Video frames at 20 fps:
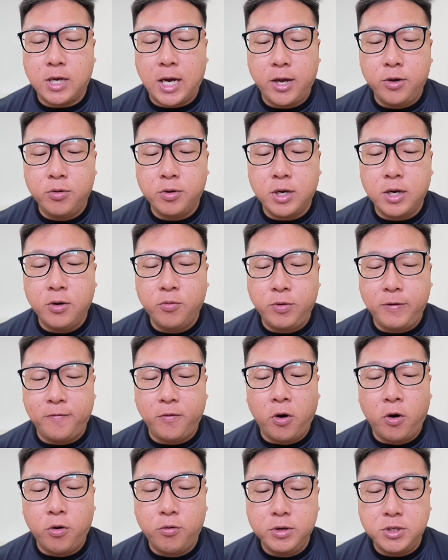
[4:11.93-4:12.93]
Kyogre with
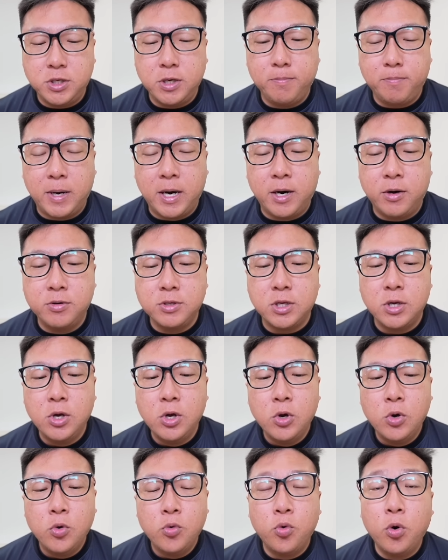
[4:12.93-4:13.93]
Origin Pulse
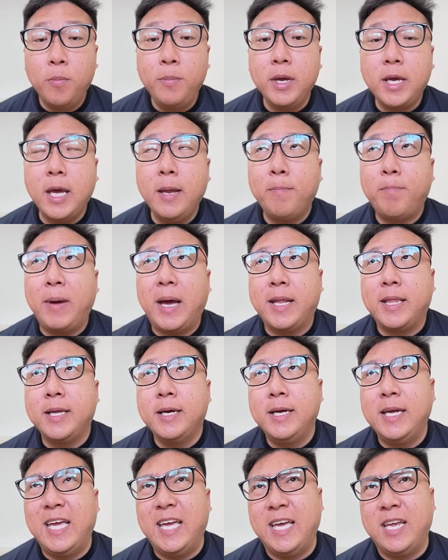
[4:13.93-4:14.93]
will make it
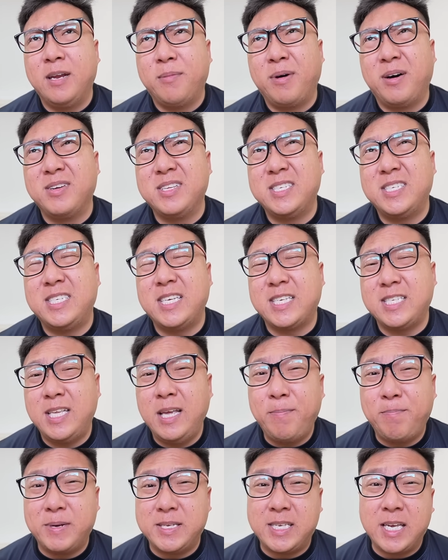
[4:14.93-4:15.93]
better in about
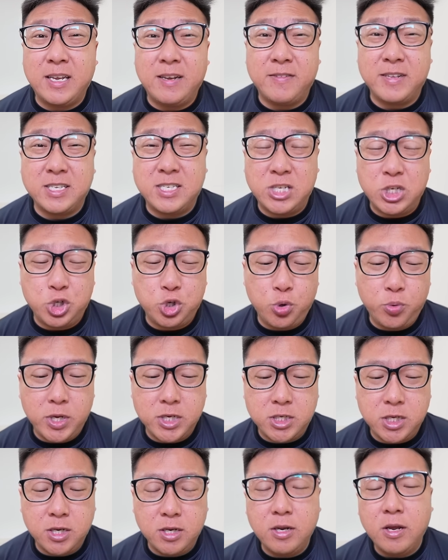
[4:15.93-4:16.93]
60% of the
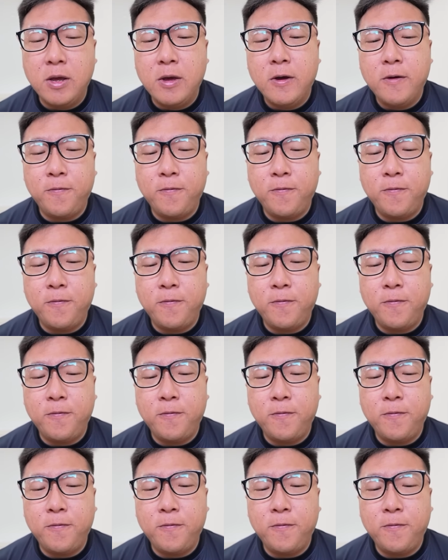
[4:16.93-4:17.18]
situation.